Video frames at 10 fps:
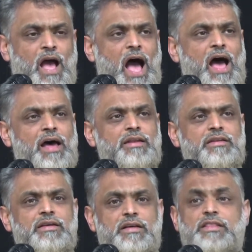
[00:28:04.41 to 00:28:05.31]
And
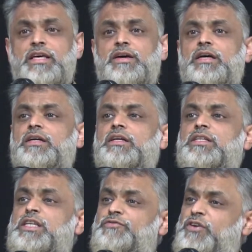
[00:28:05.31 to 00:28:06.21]
the
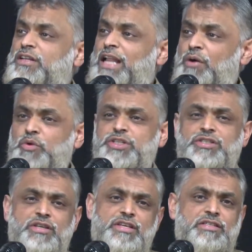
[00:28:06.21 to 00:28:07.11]
different languages
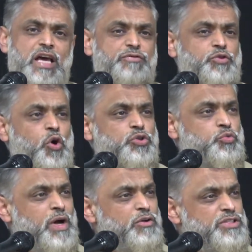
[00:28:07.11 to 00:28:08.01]
to this day, if you go to
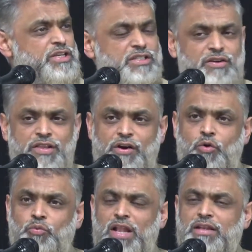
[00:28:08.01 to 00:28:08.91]
Wales, they still have their
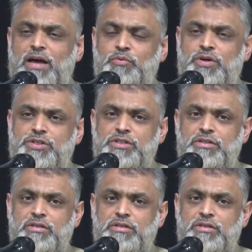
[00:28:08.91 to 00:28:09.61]
own language.